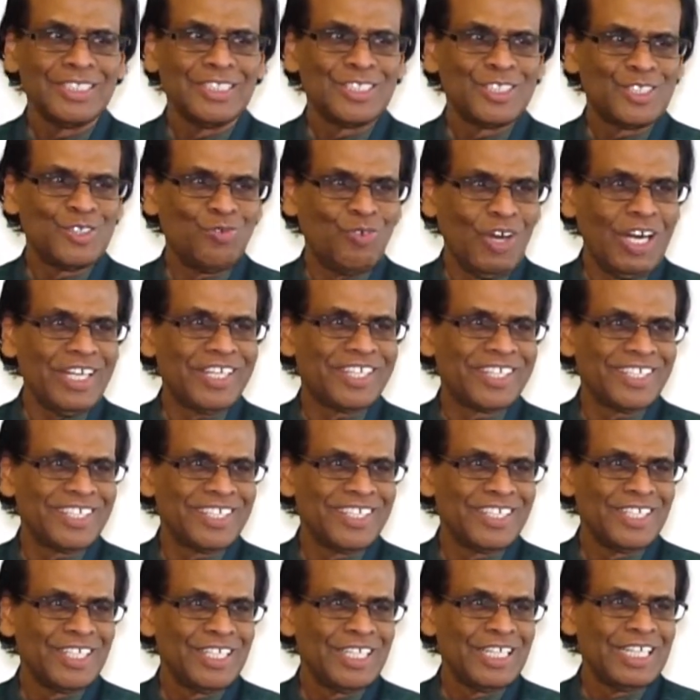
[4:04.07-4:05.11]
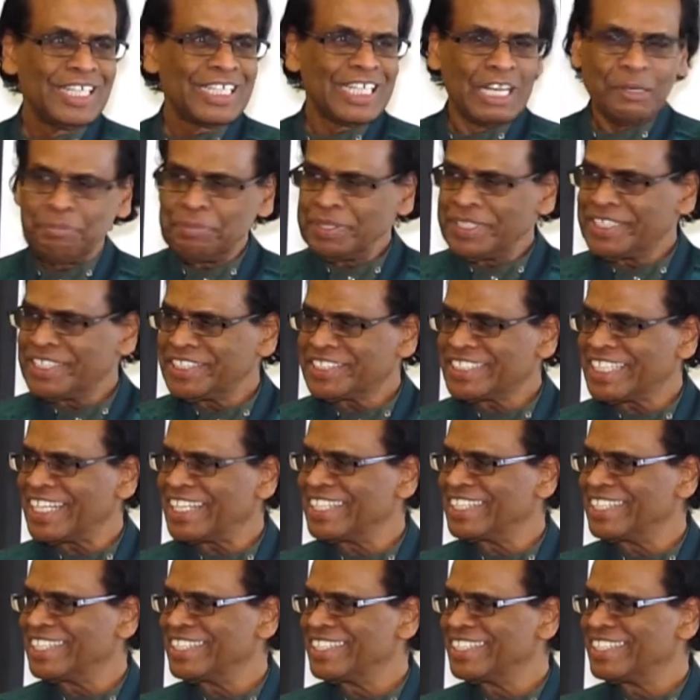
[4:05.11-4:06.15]
To what?
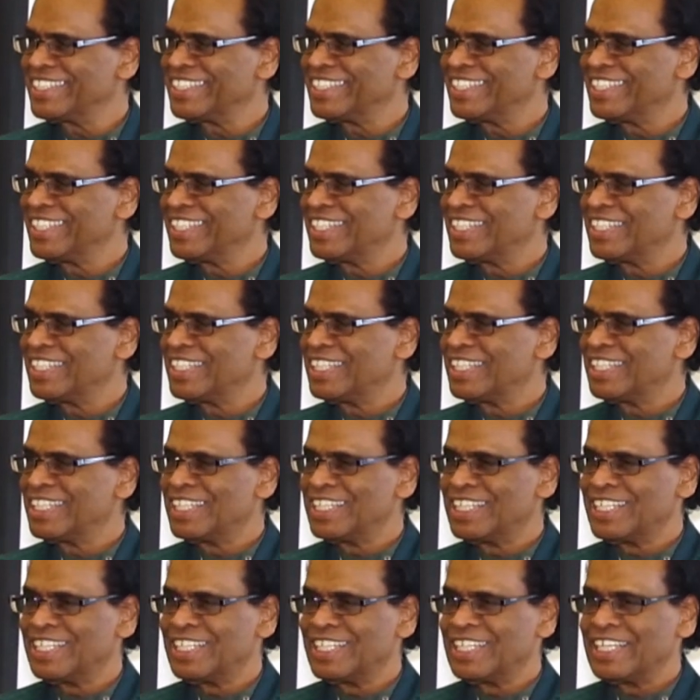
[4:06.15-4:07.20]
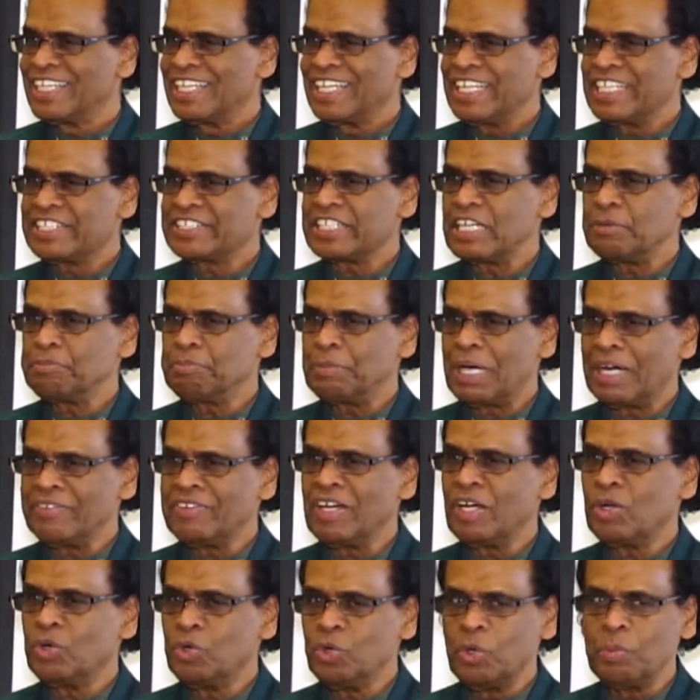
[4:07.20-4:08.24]
Competition. It's a
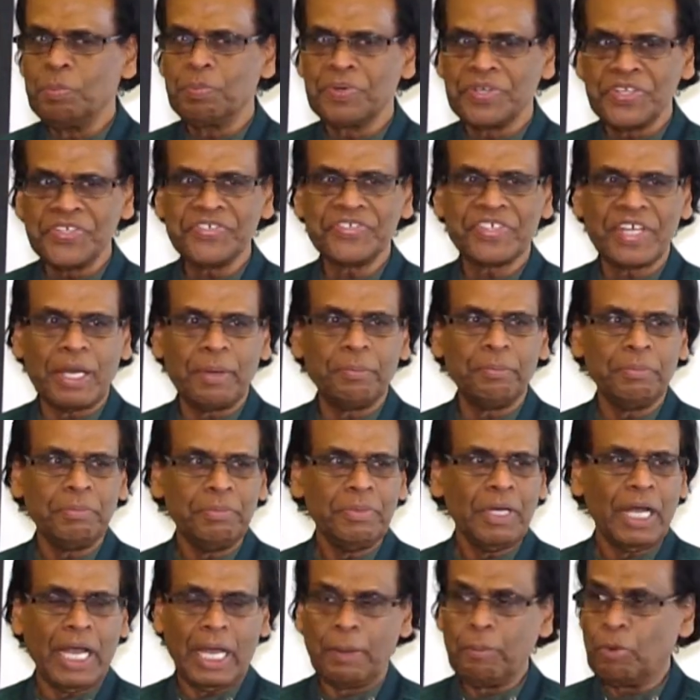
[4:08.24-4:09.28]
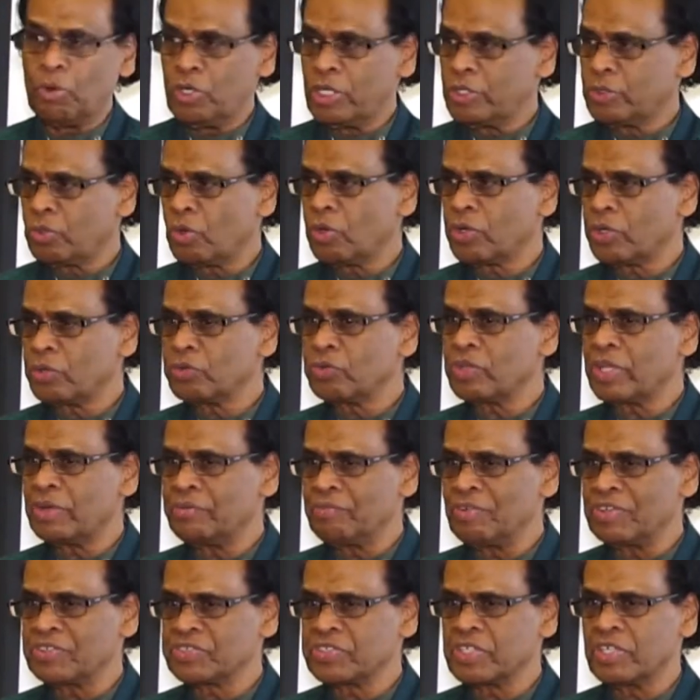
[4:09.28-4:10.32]
mother who brings them, I am only talking to the
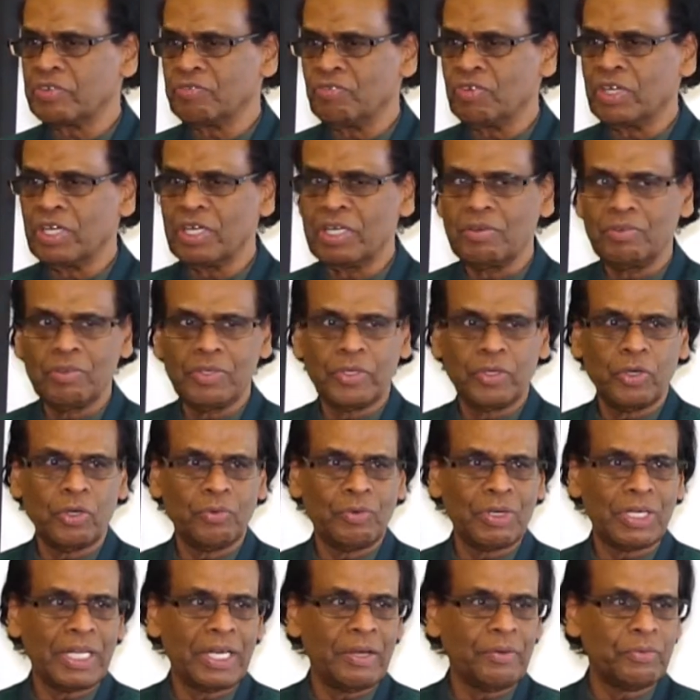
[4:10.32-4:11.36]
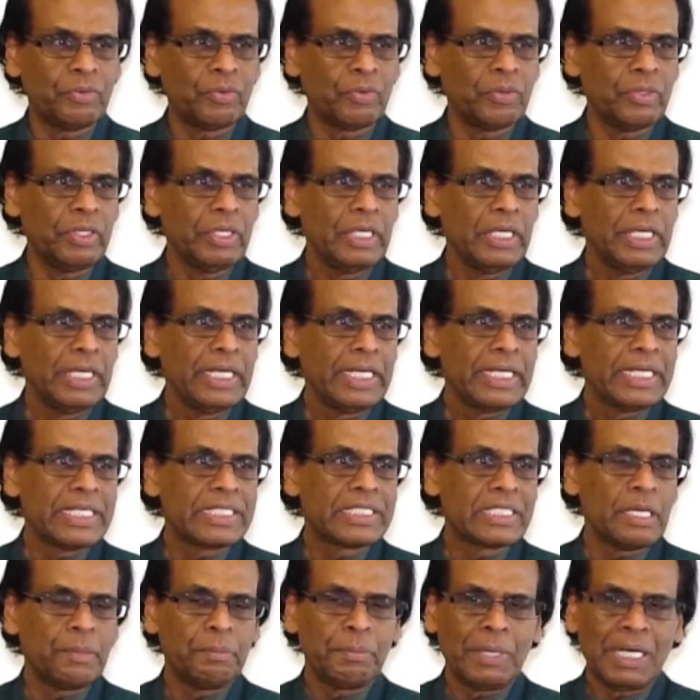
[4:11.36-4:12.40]
Western world, you know what I am doing. It's
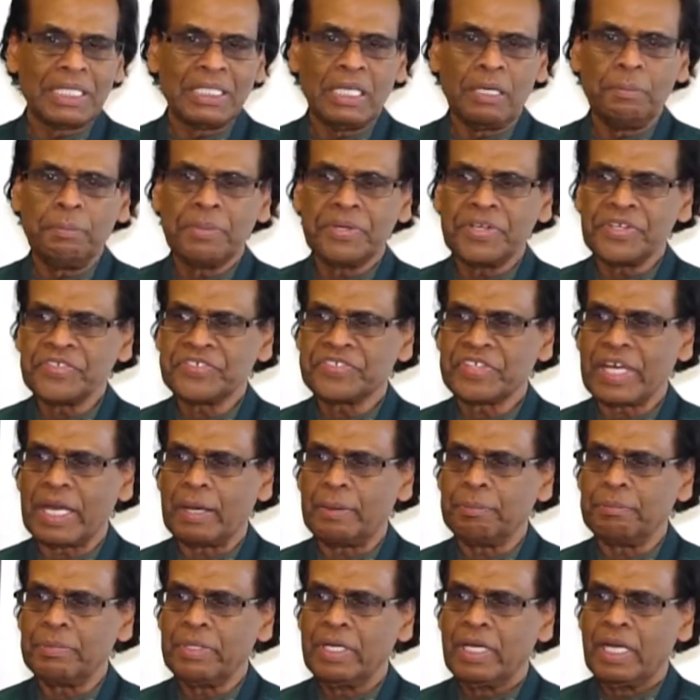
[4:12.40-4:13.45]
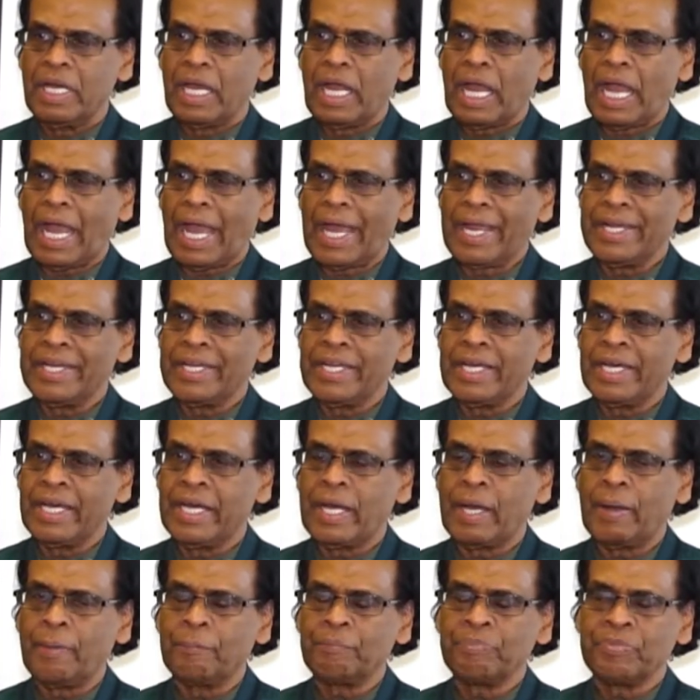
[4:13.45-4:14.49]
a mother brings them
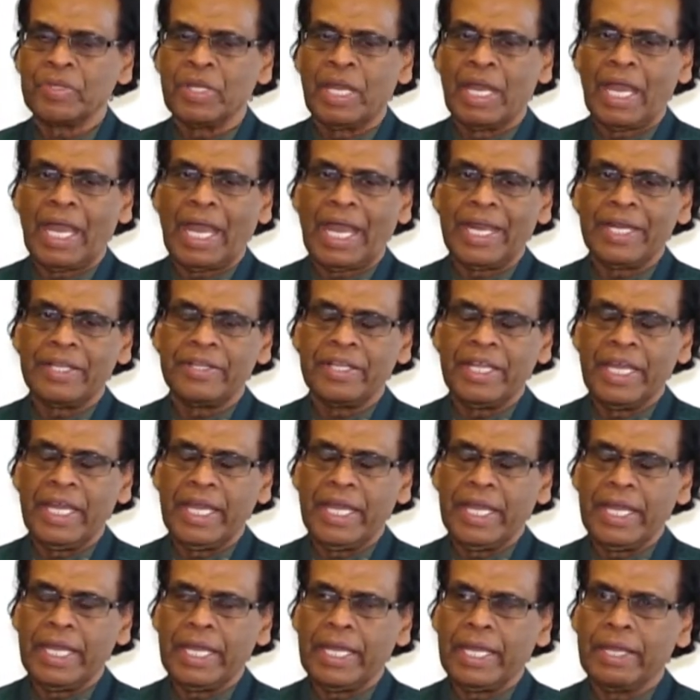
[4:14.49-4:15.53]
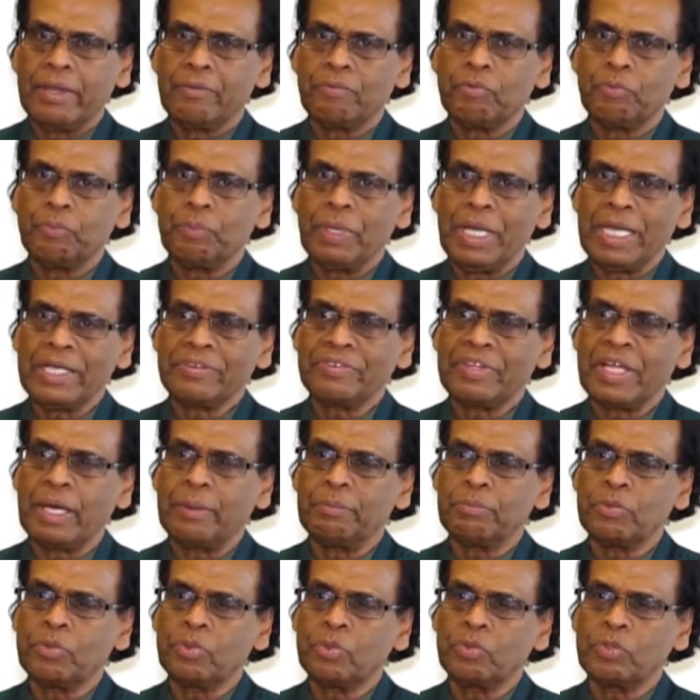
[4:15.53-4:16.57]
and they make
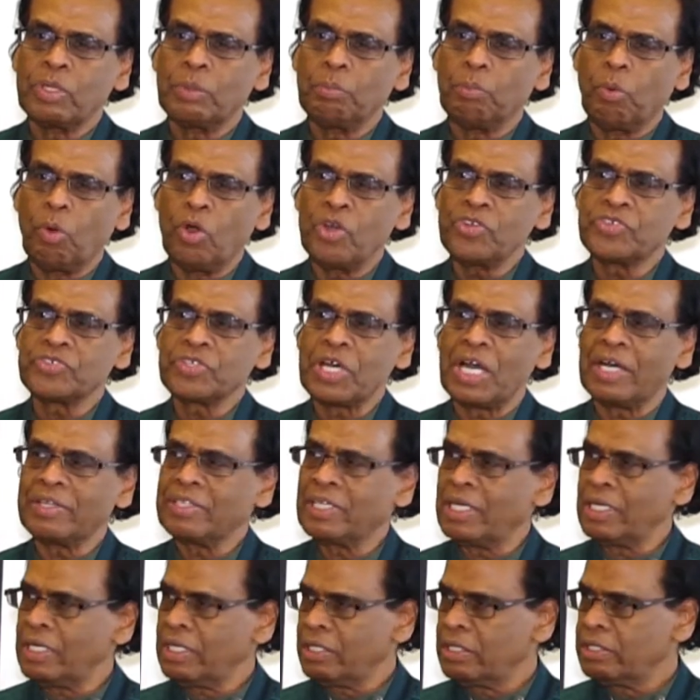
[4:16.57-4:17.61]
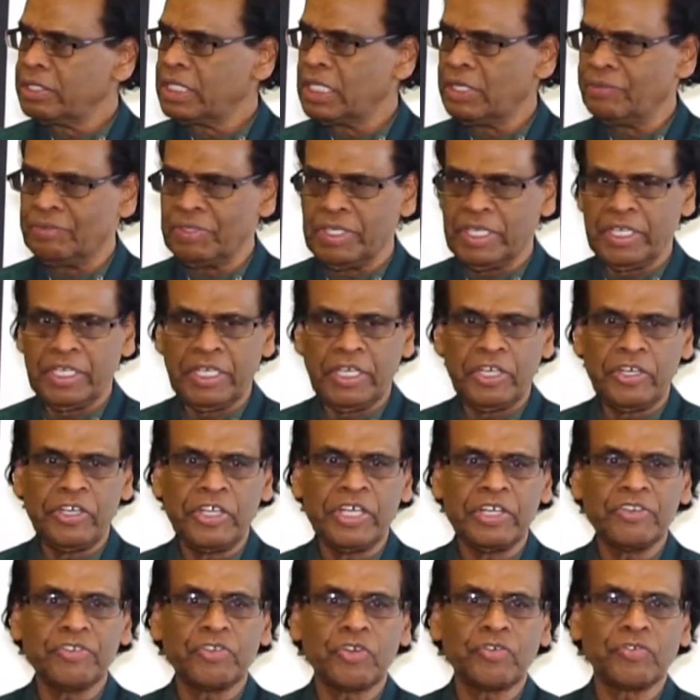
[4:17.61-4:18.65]
them do, the boys rather, even in
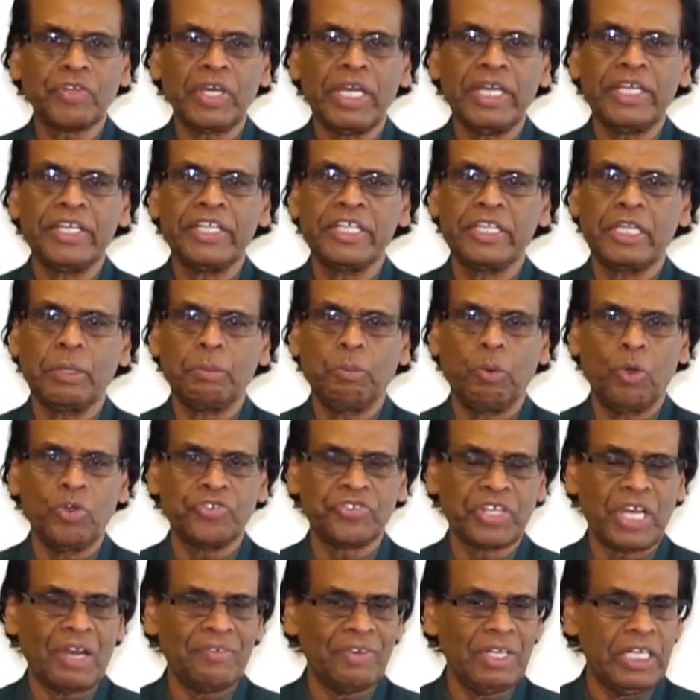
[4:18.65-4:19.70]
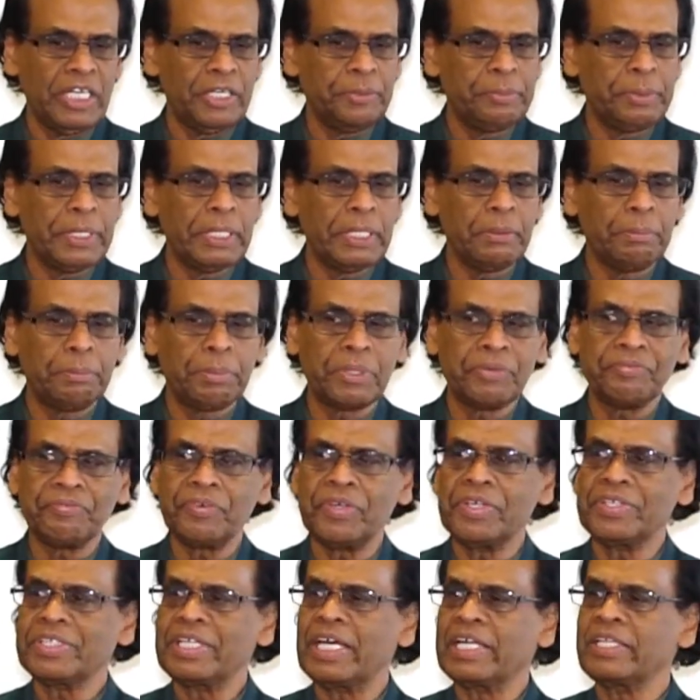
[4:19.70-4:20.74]
Indian society, the boys have a little bit of
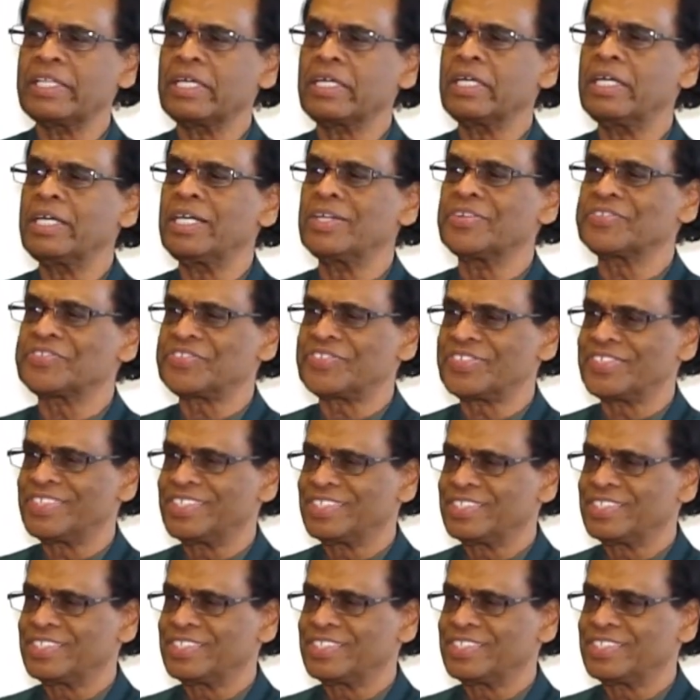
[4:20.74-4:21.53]
preferred than the girls.